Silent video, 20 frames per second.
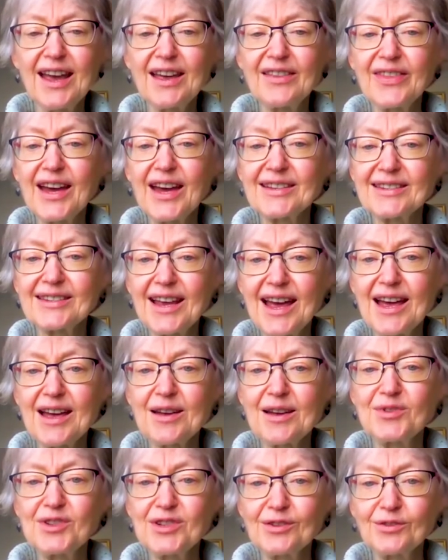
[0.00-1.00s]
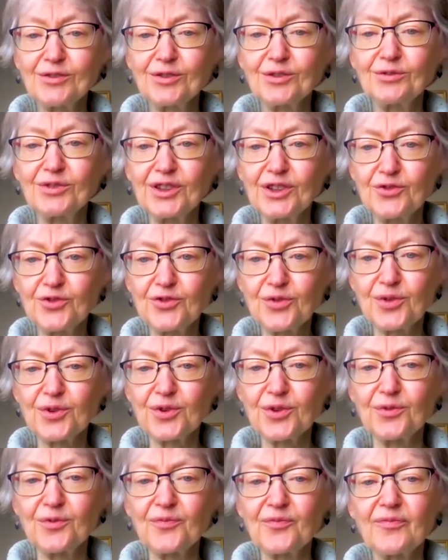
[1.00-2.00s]
And that's absolutely
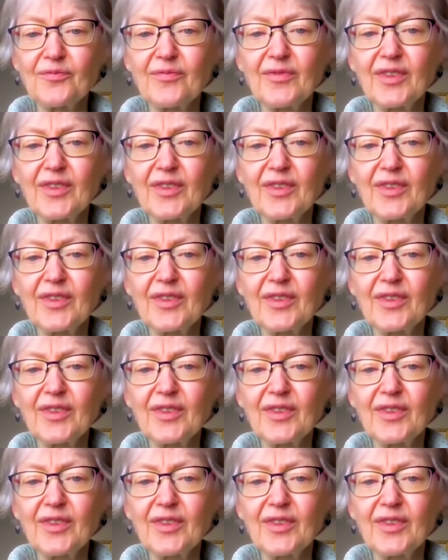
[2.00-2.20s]
true.